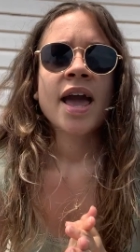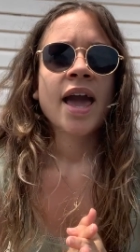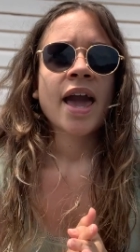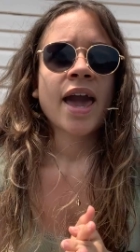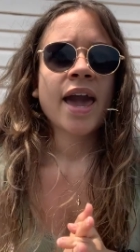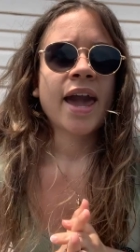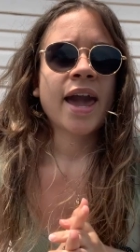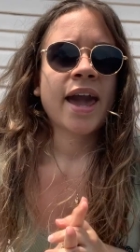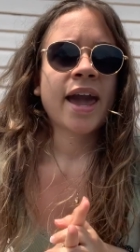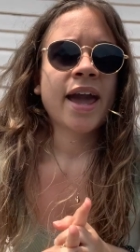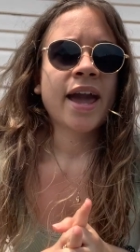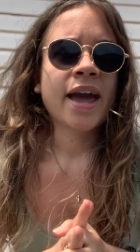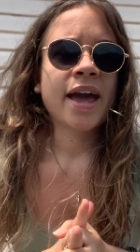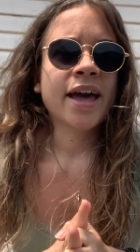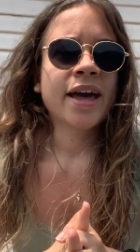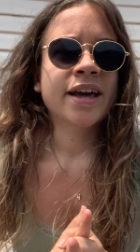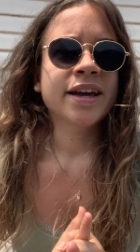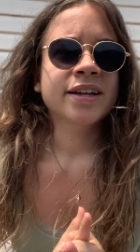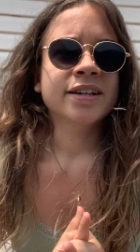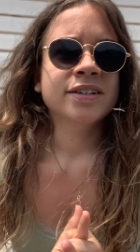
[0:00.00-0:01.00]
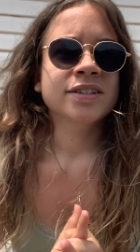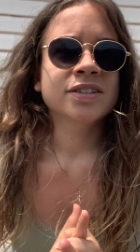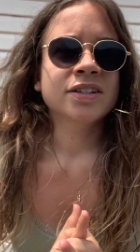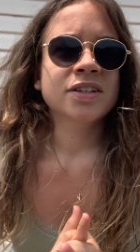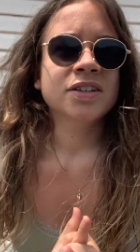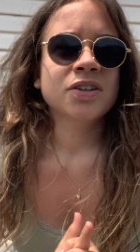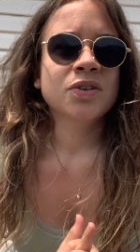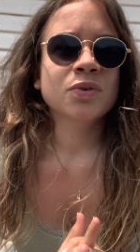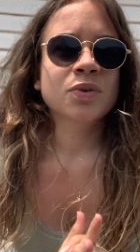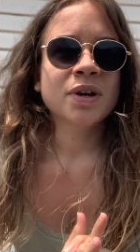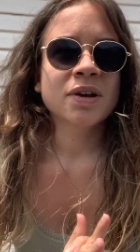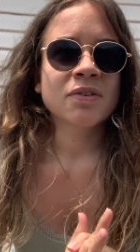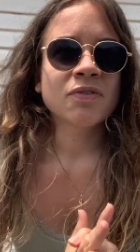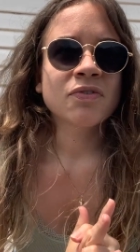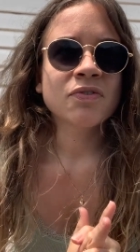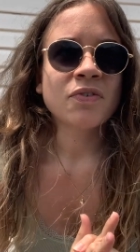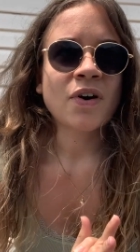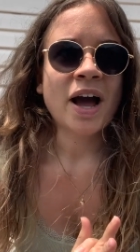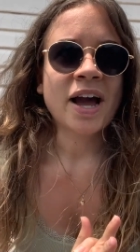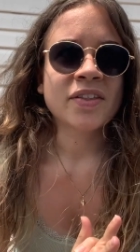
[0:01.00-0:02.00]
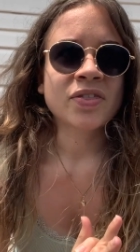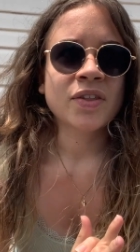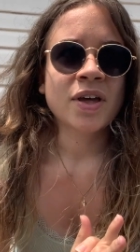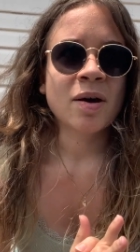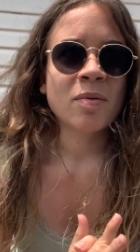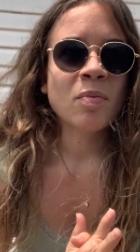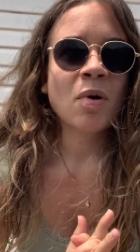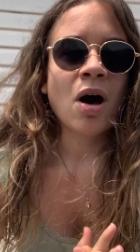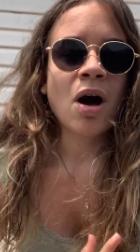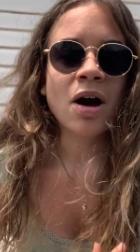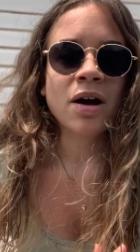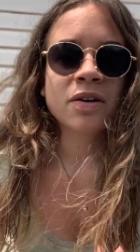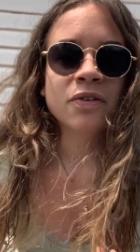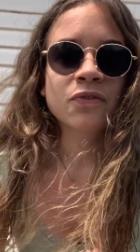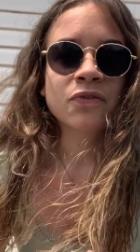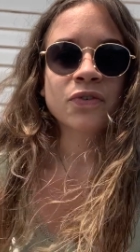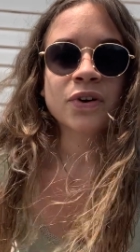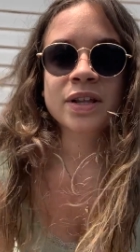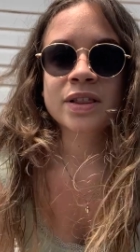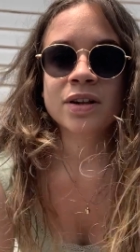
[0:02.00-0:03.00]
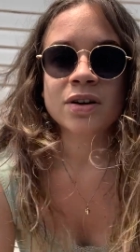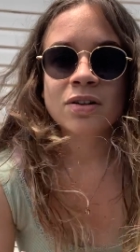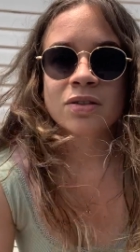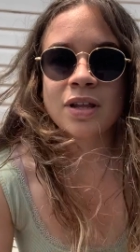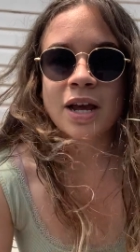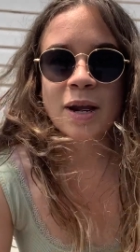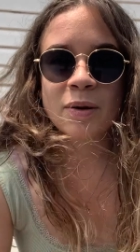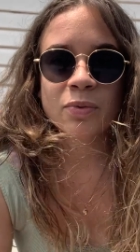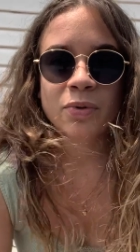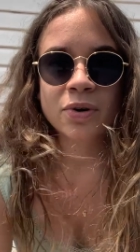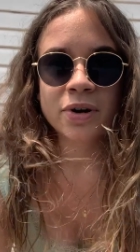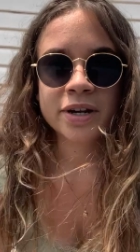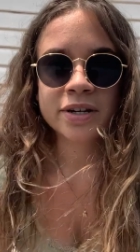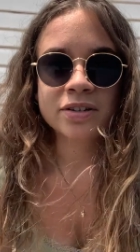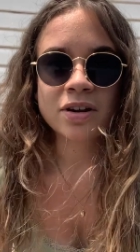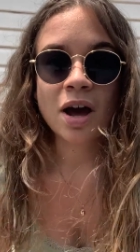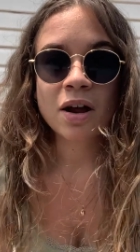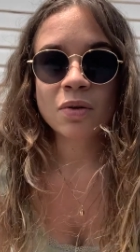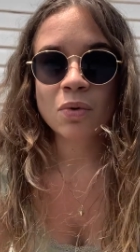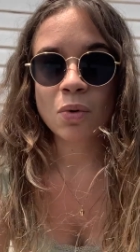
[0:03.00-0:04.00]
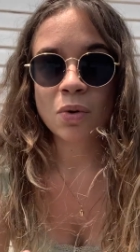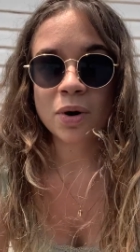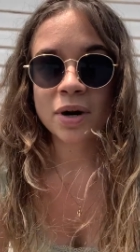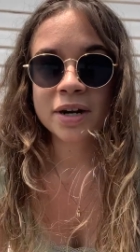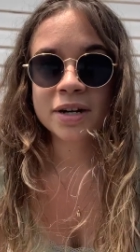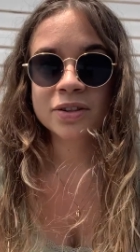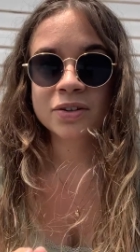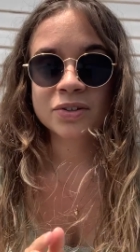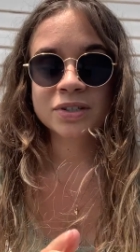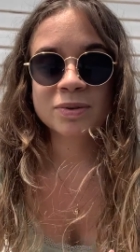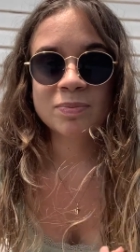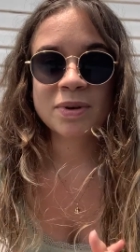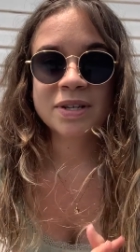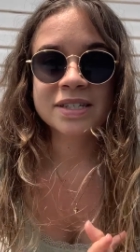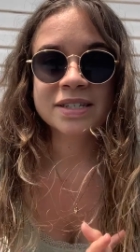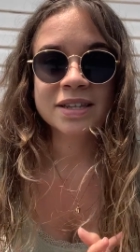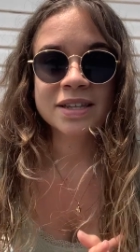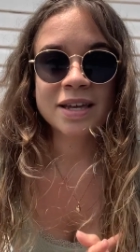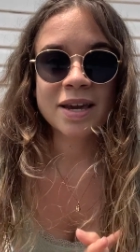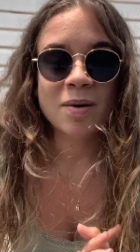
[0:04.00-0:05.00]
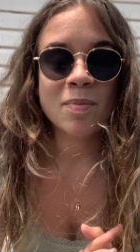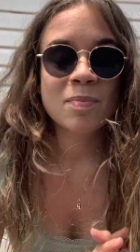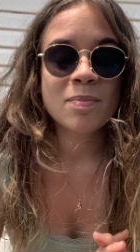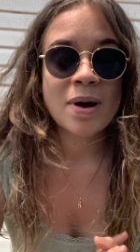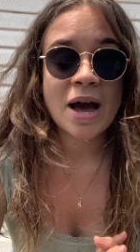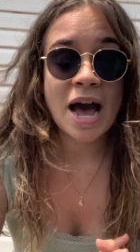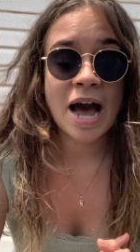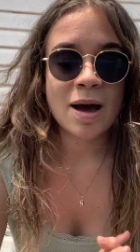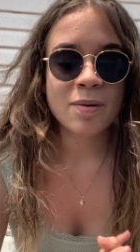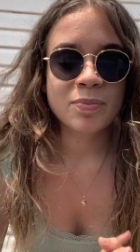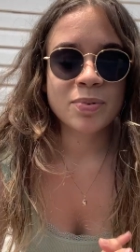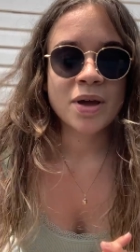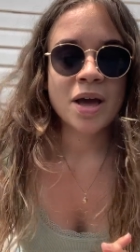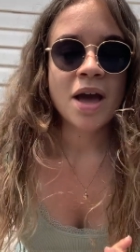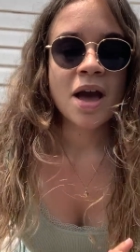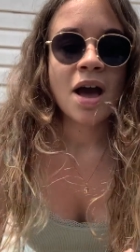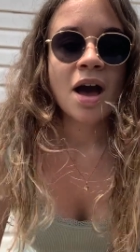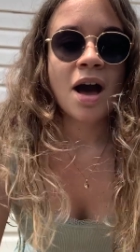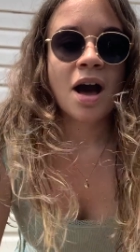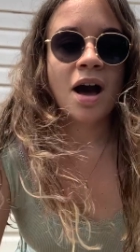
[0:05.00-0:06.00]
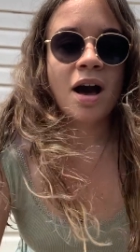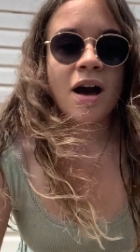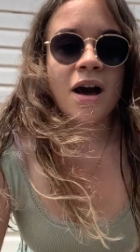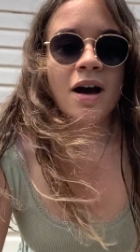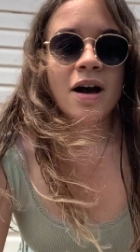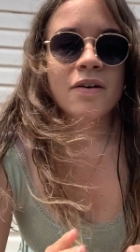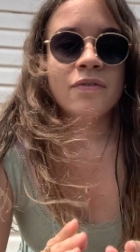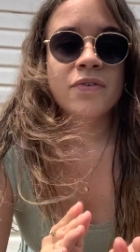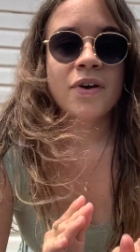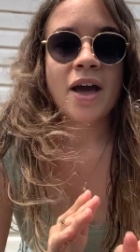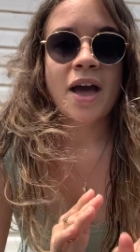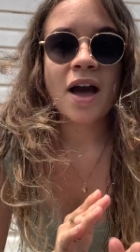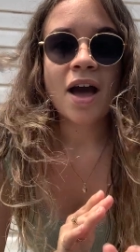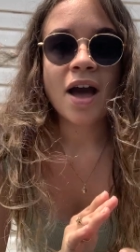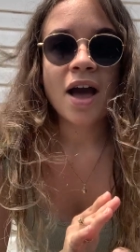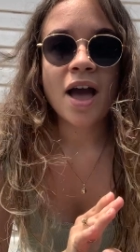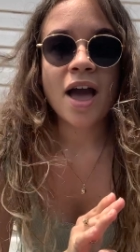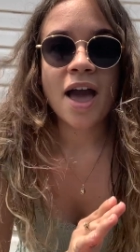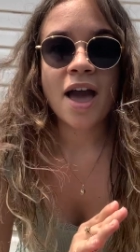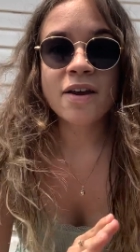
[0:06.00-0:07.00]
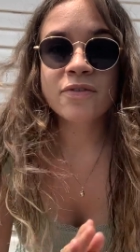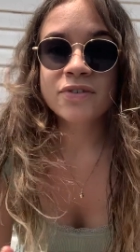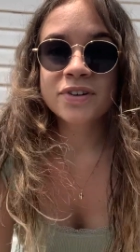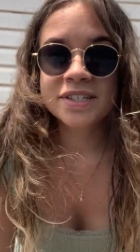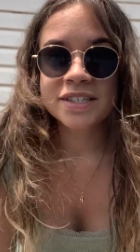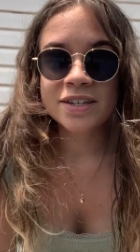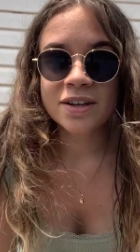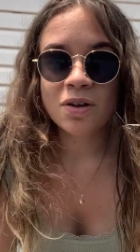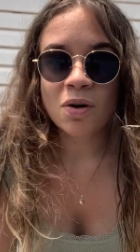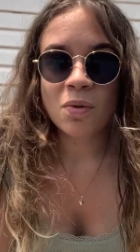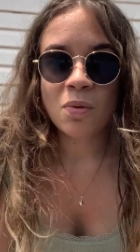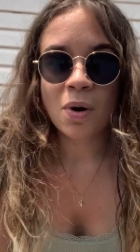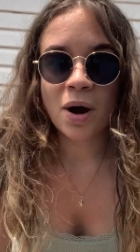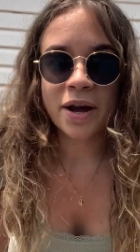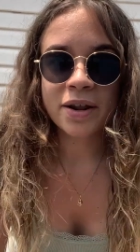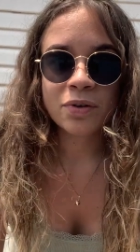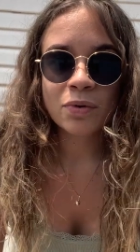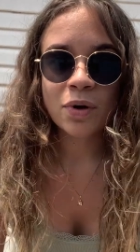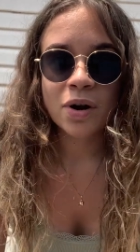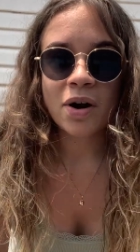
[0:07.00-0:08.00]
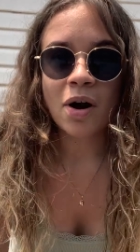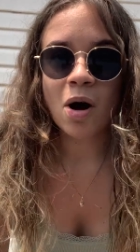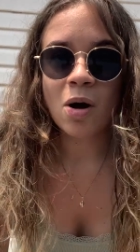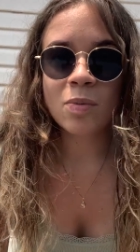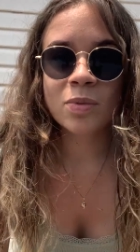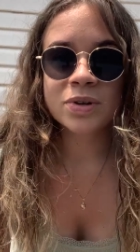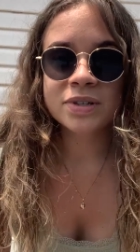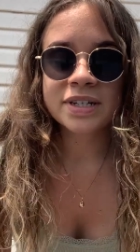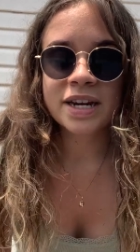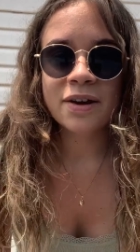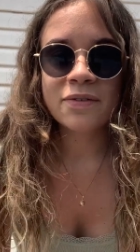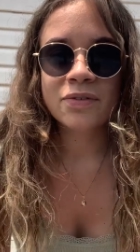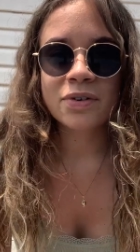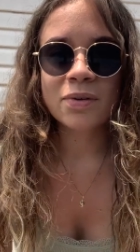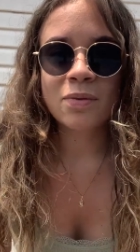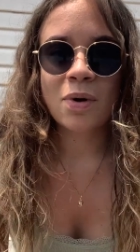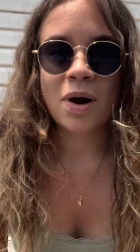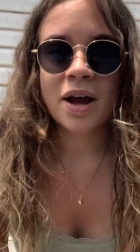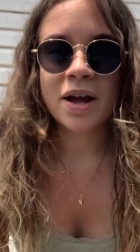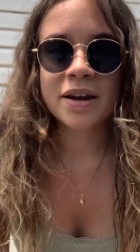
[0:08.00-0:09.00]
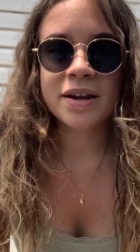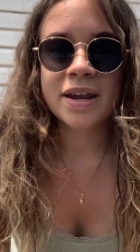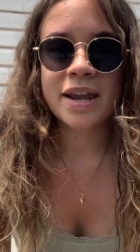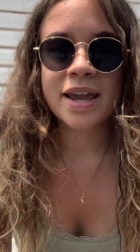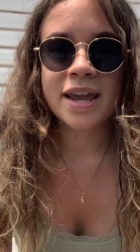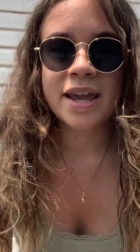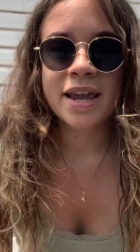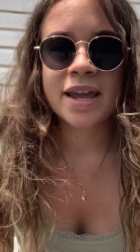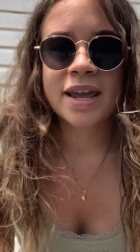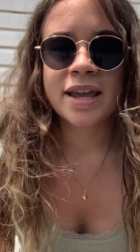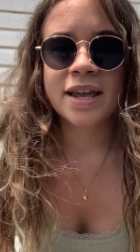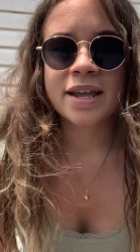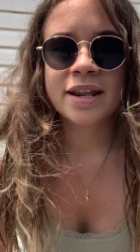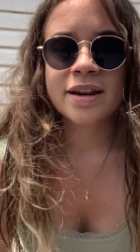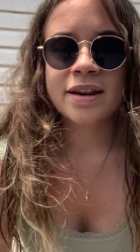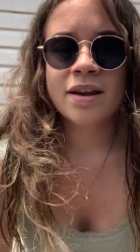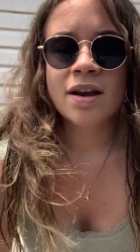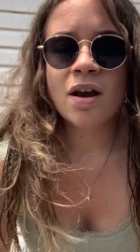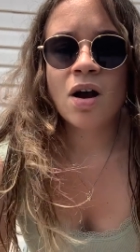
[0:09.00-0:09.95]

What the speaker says: And you can find them on freelittleLibrary.org. There's basically a map of every single one, or almost everyone, in